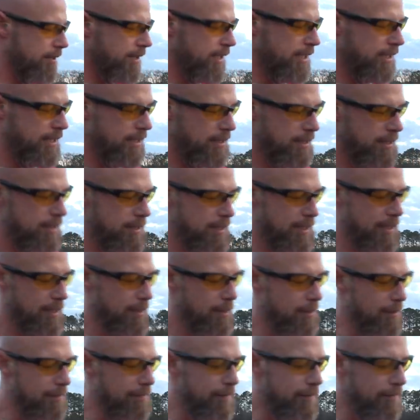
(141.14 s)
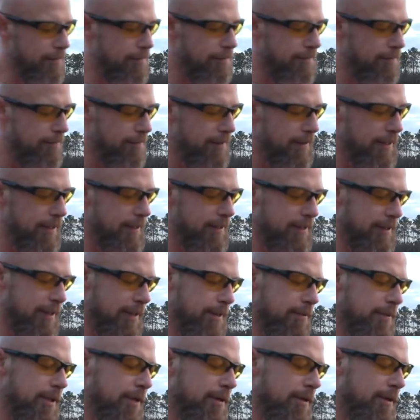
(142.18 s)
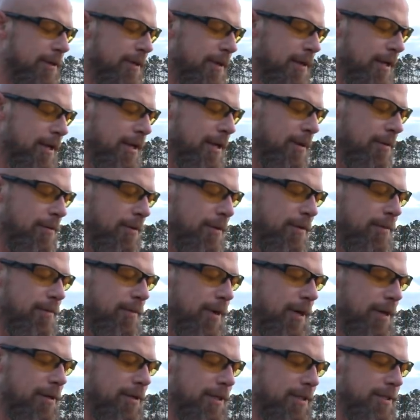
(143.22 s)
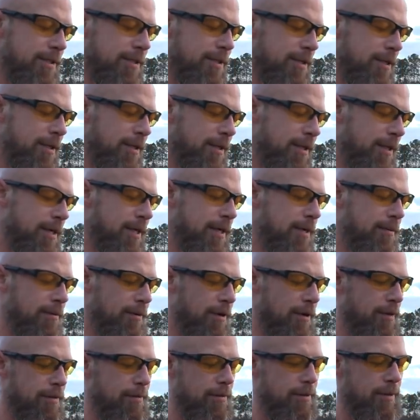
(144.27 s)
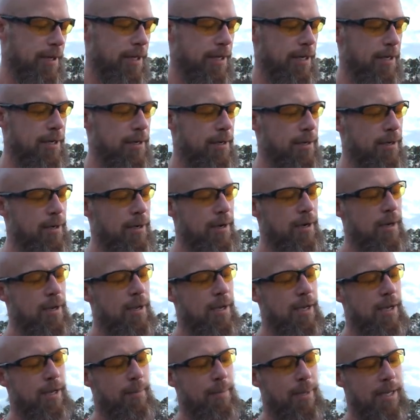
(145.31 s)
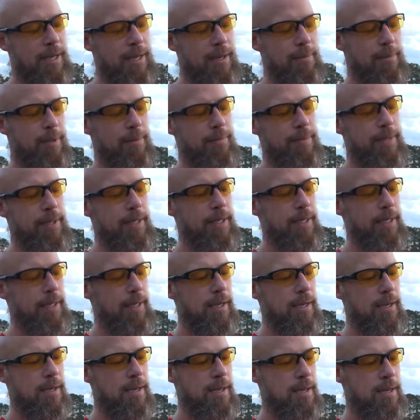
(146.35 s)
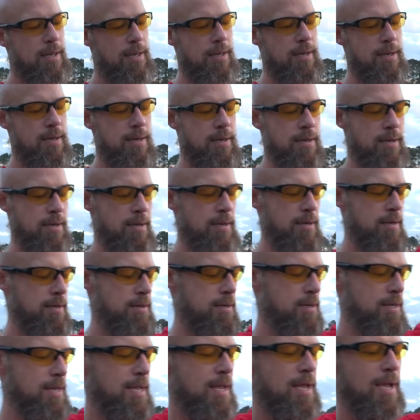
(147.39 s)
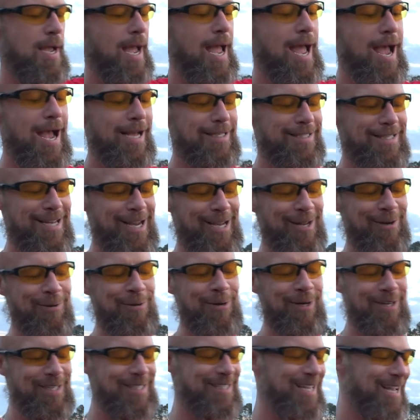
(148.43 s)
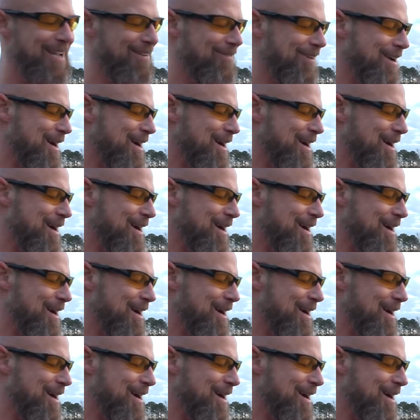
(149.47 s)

it here. I don't know if it'll fit. Yeah, it will. With the rail insert on there, we're going to throw it here on my M and P. Ah, it's not going to work because I have an